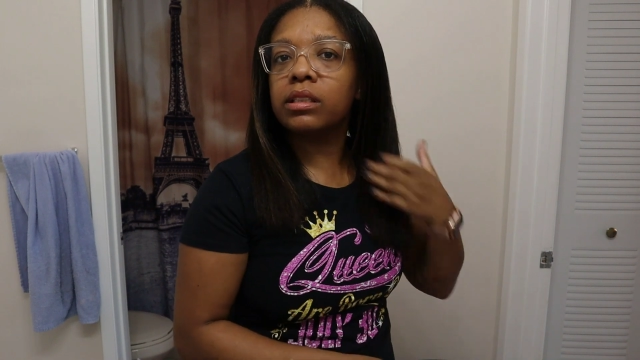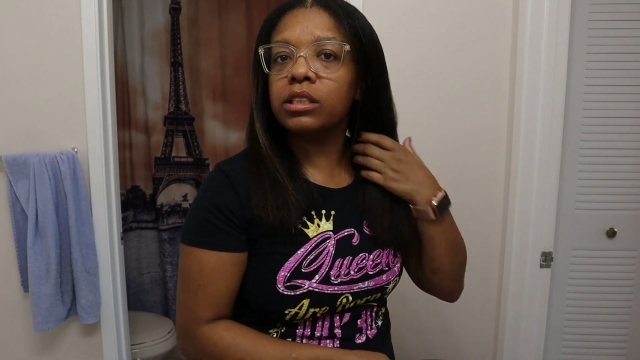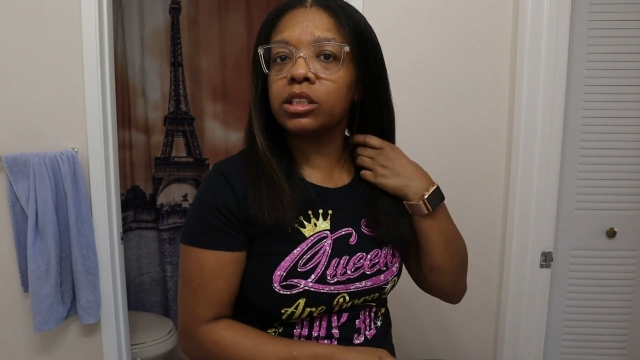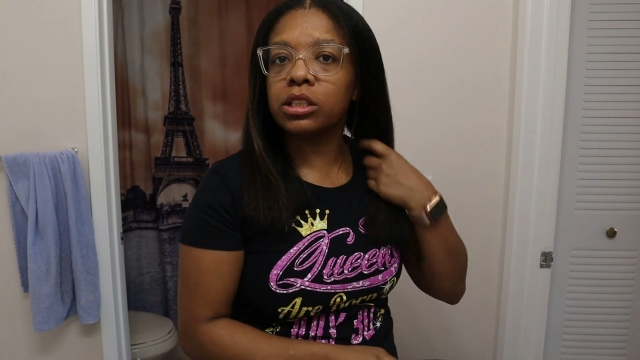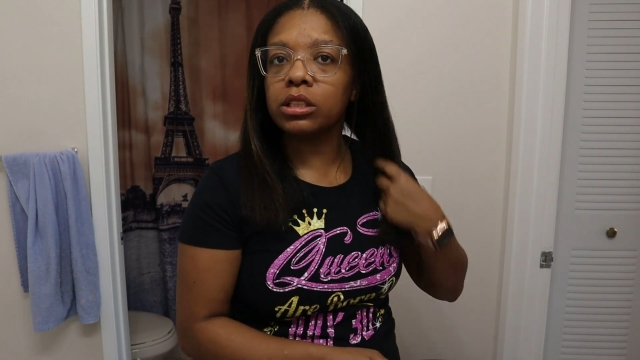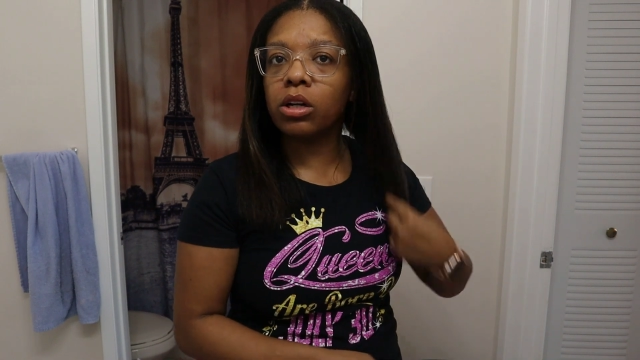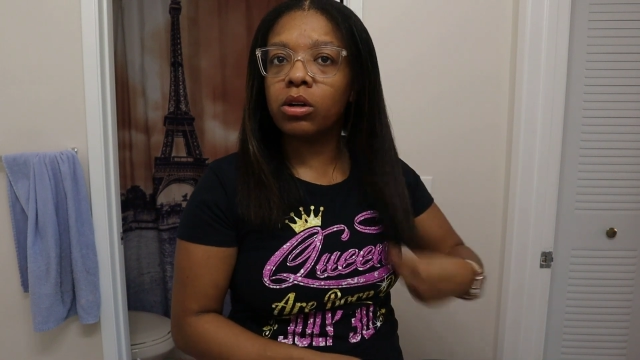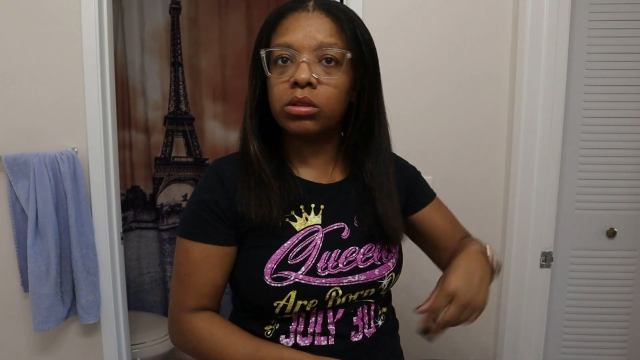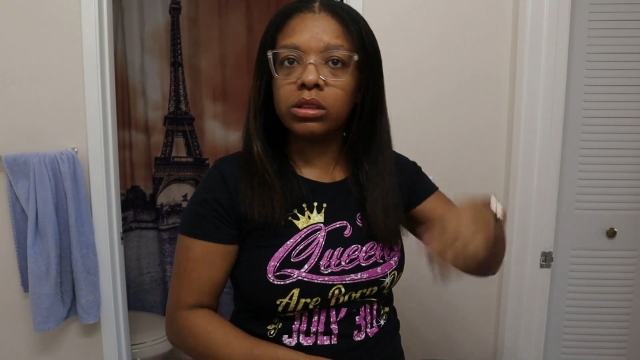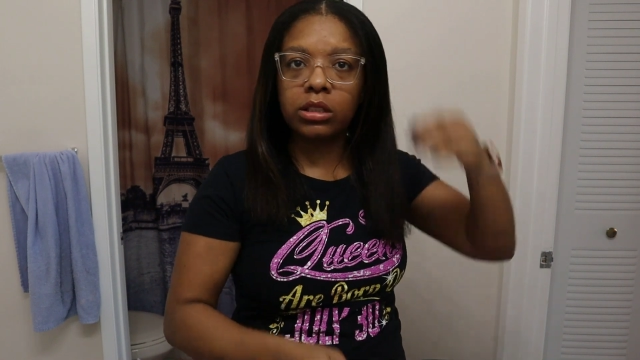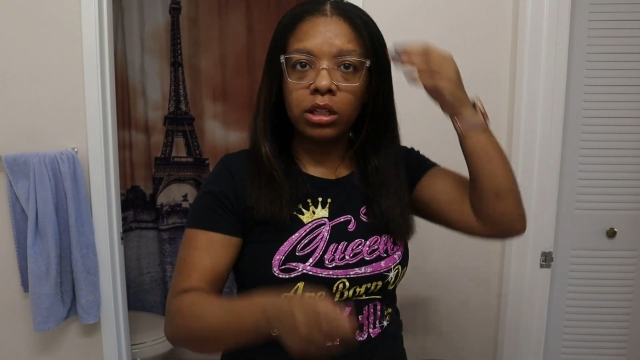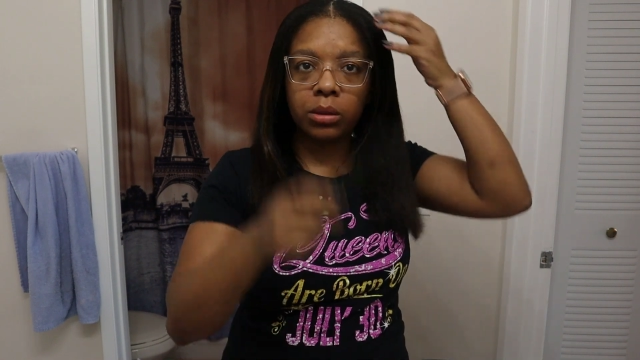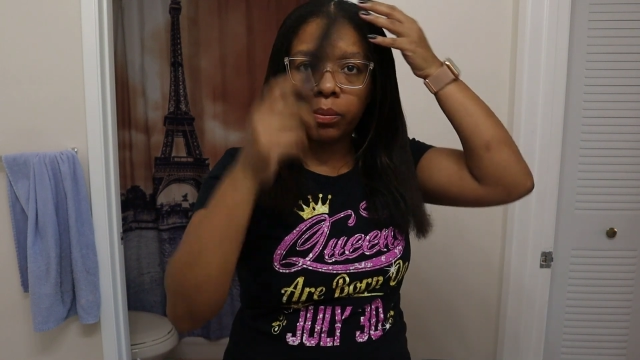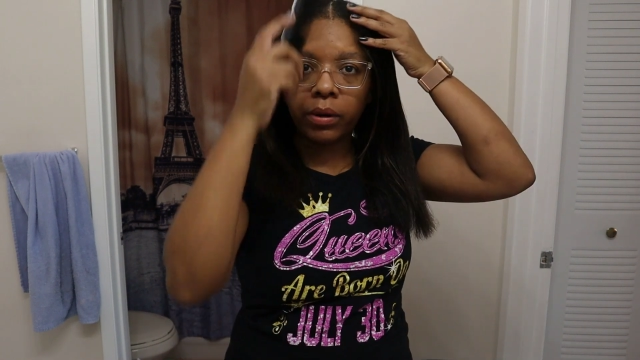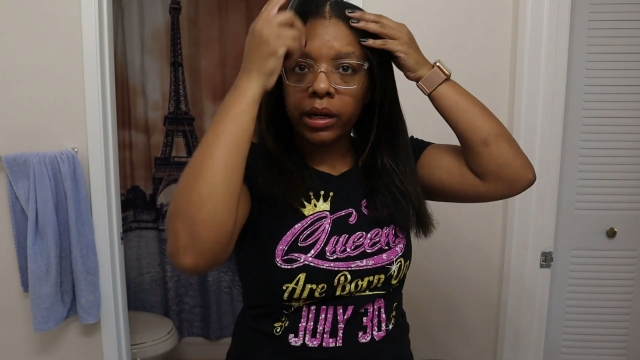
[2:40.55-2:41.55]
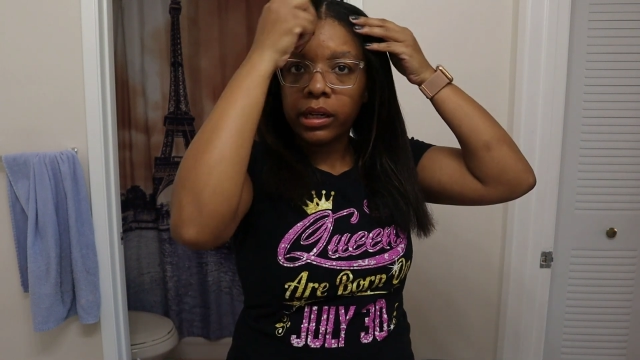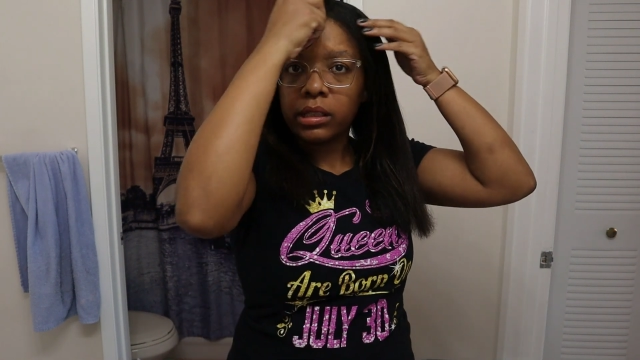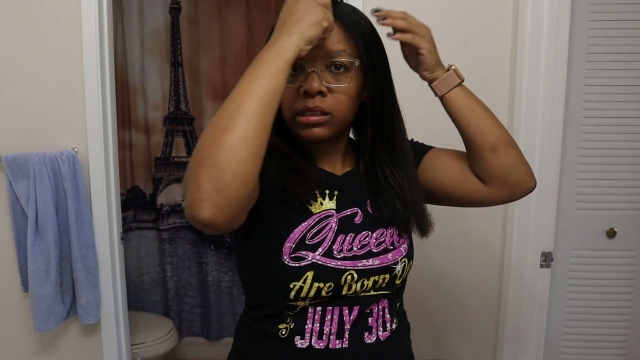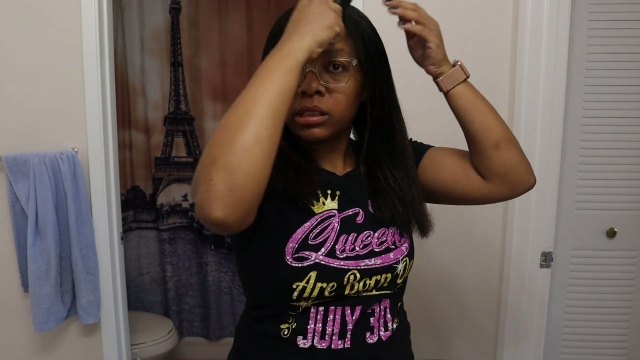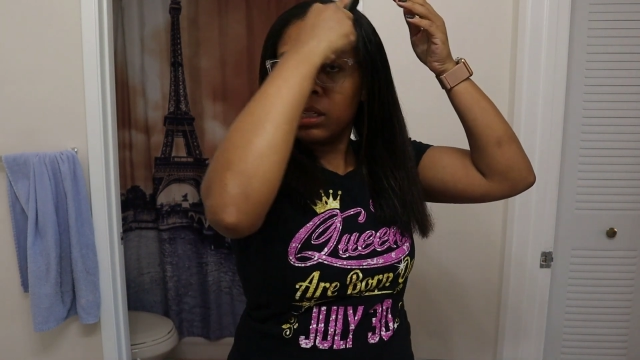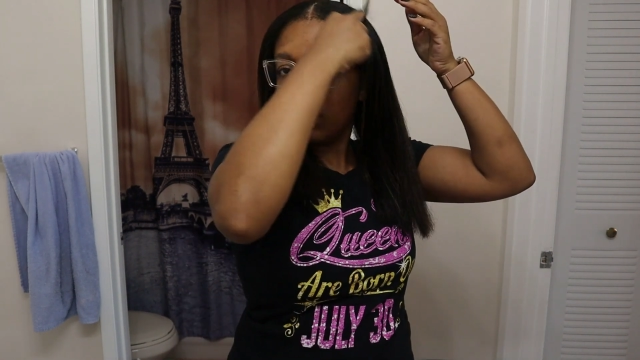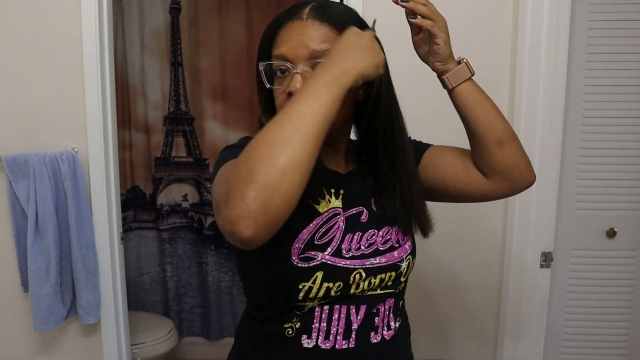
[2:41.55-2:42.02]
It's just an old silk
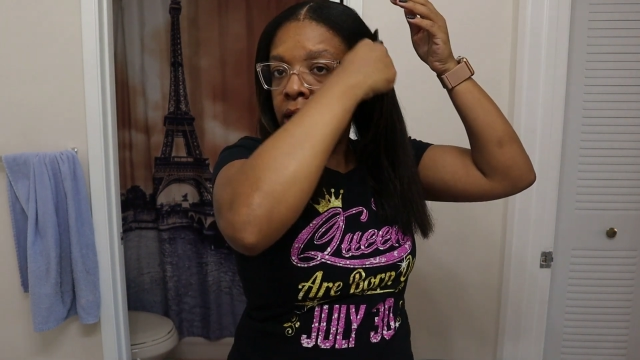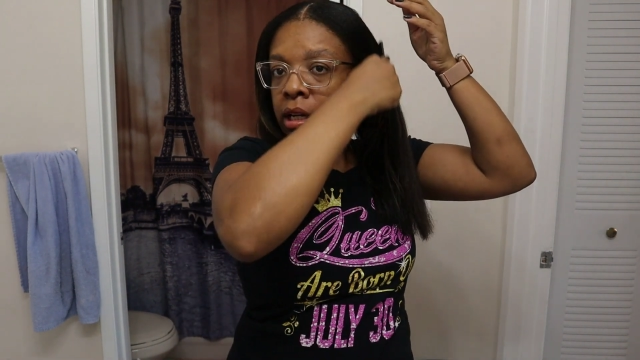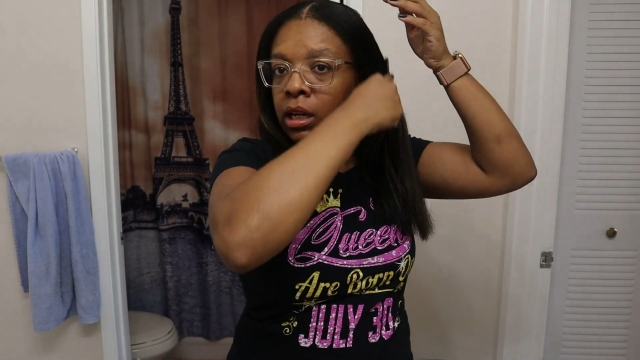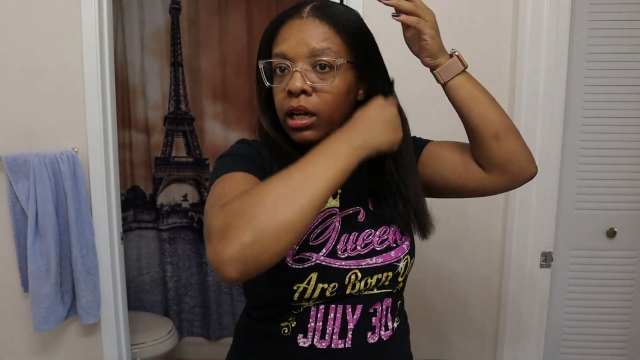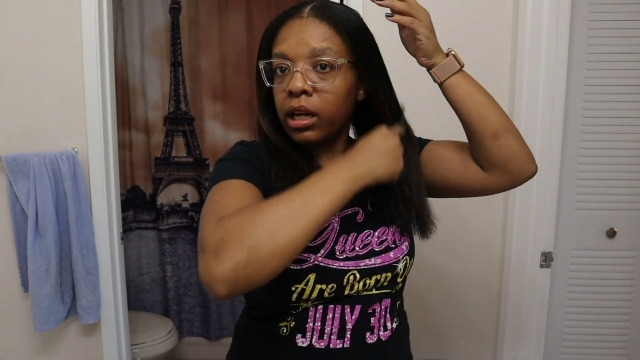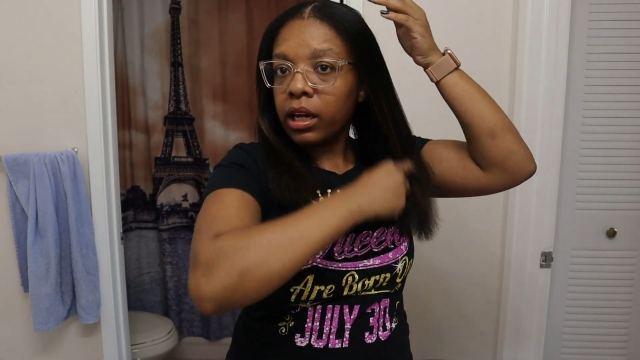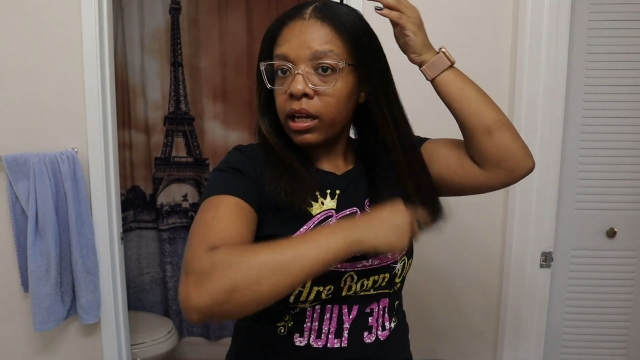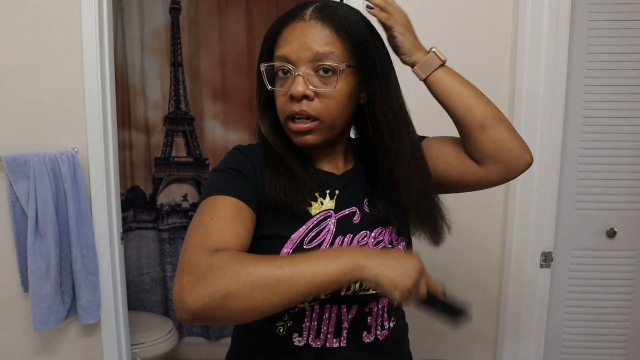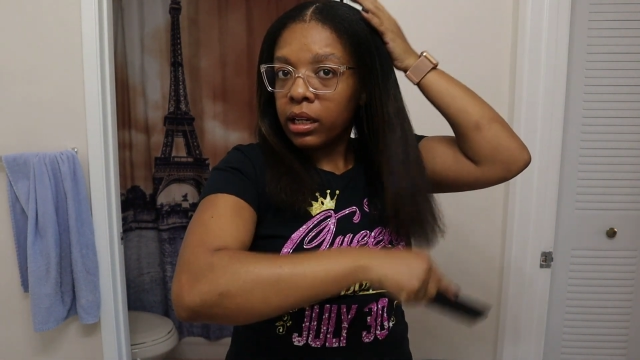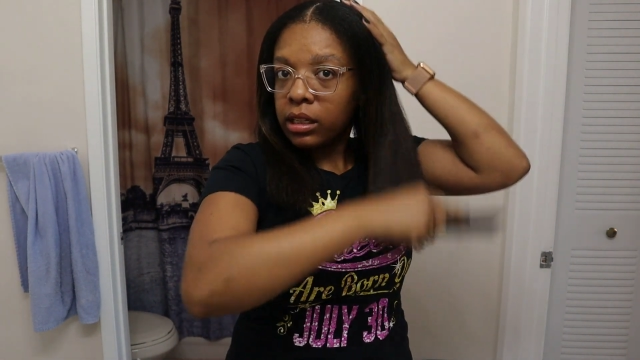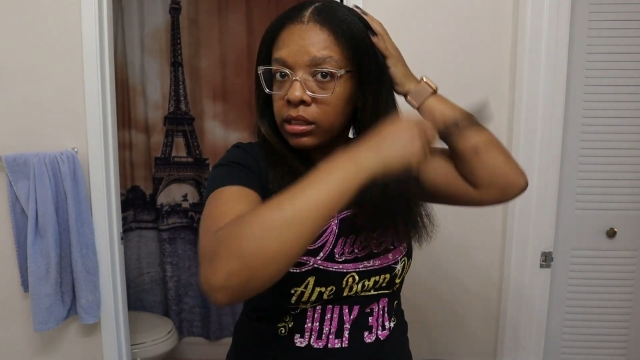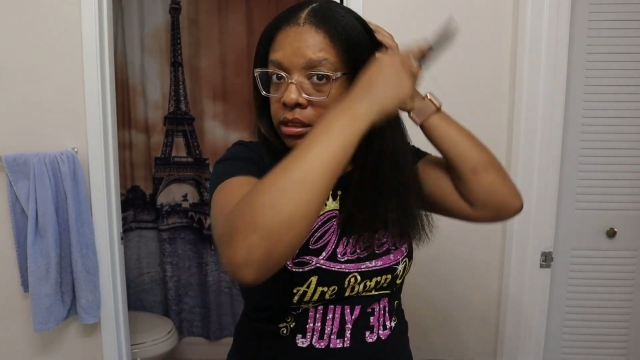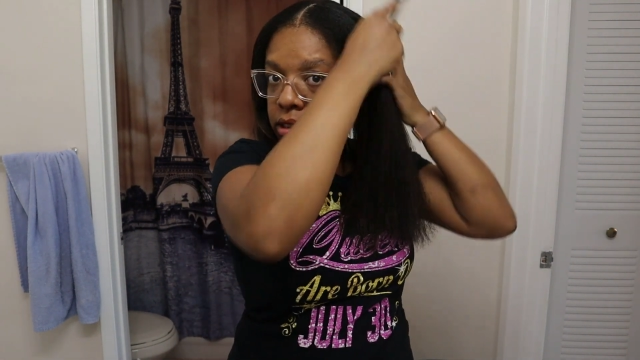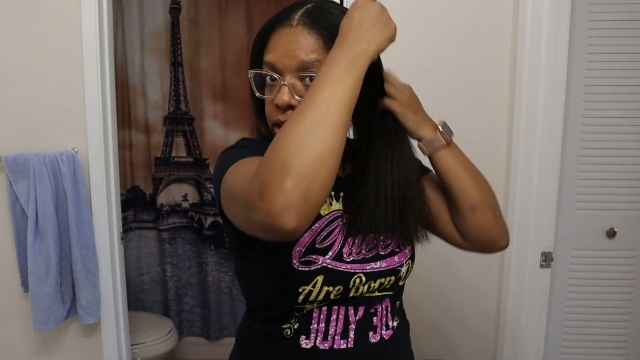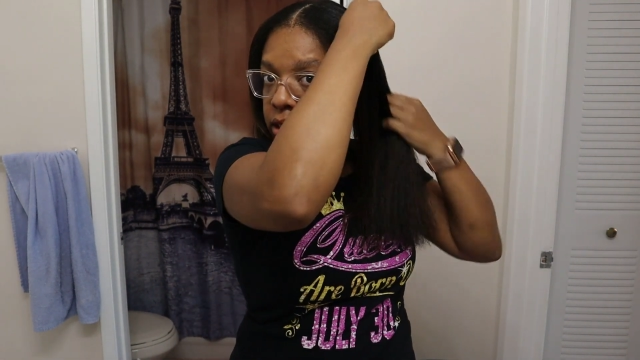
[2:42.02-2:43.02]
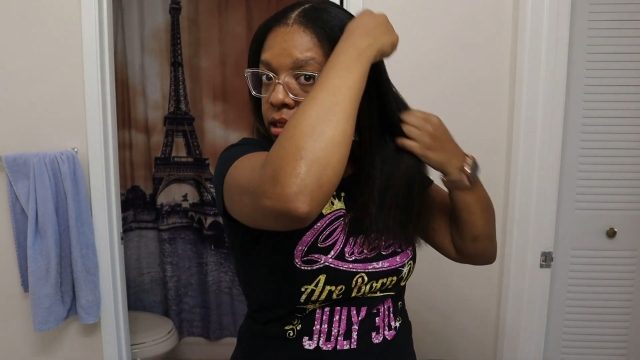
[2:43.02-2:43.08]
press, and